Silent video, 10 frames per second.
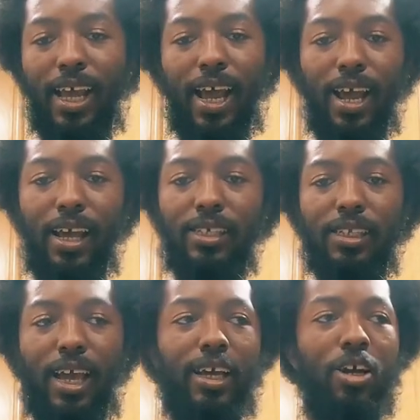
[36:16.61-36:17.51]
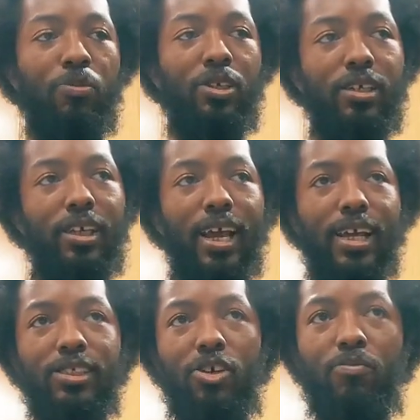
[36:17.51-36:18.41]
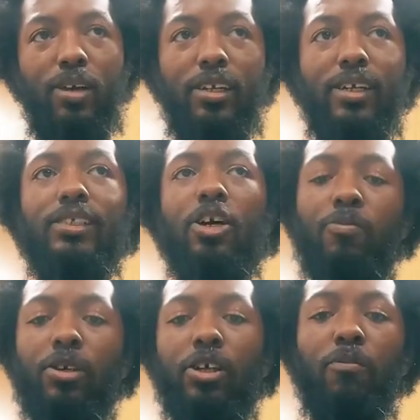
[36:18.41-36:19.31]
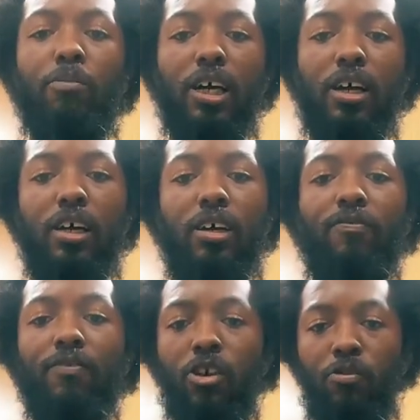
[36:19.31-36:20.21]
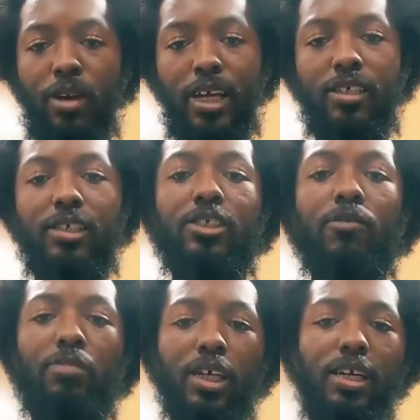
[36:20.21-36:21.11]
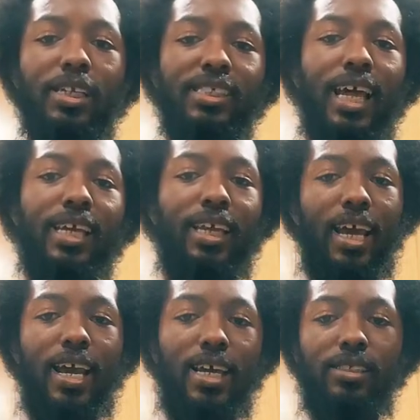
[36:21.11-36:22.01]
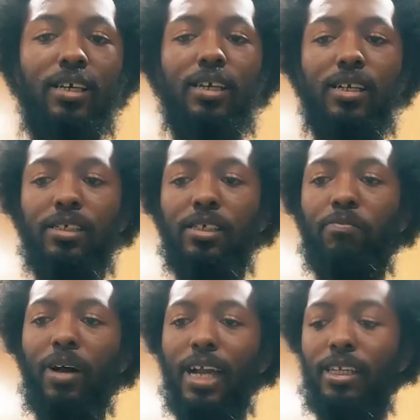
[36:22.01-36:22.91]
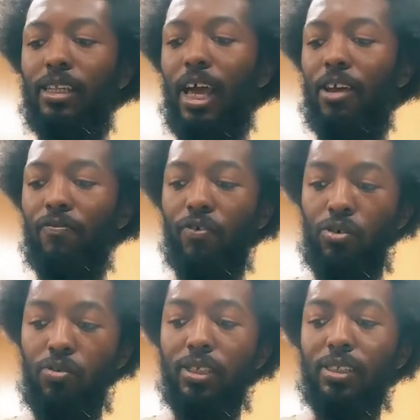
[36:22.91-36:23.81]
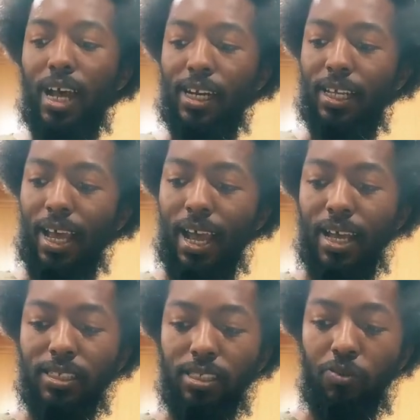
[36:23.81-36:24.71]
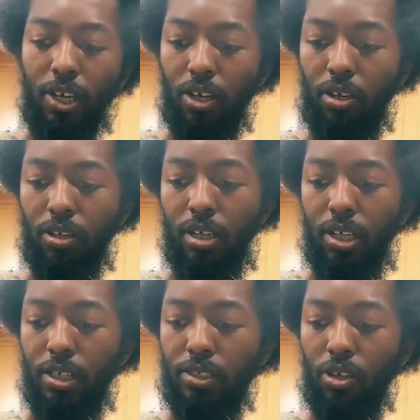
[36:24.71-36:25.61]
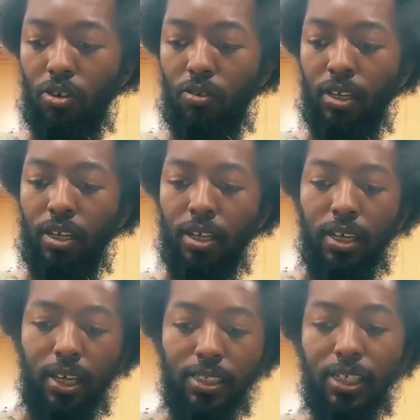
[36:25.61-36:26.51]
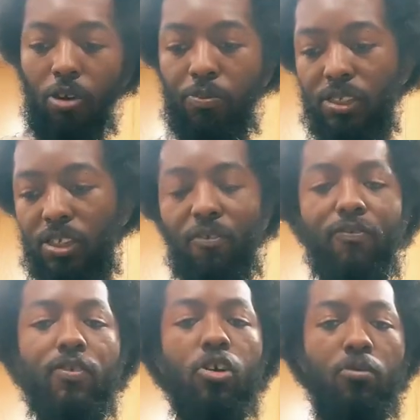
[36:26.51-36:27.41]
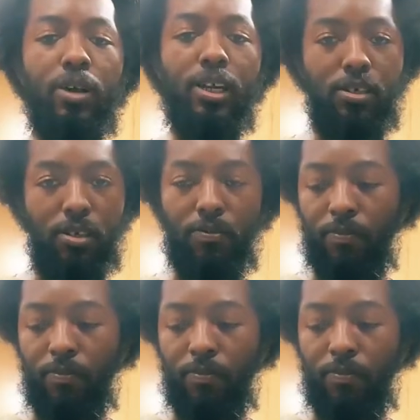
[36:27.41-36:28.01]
gas, like helping your gas go better. It's helping your blood flow better because your blood is like gas to the body. Like food is kind of gas as well. So it's helping stuff flow better.